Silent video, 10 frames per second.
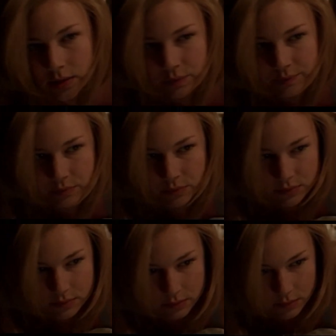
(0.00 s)

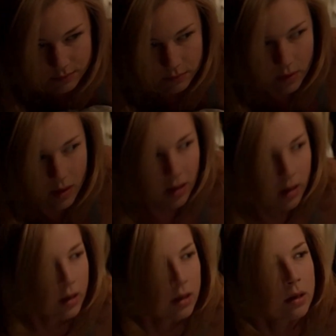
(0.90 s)

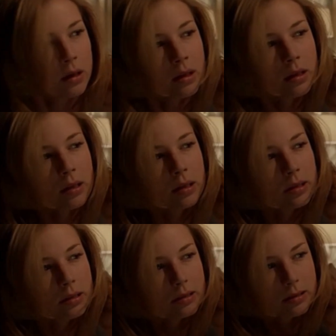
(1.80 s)

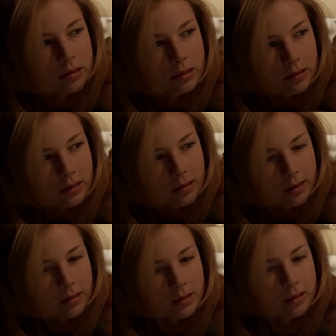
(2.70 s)

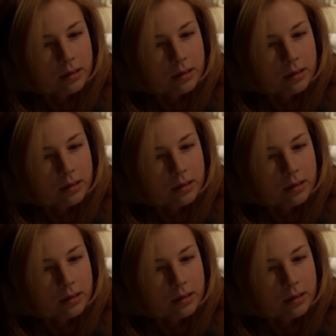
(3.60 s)
Nothing is said.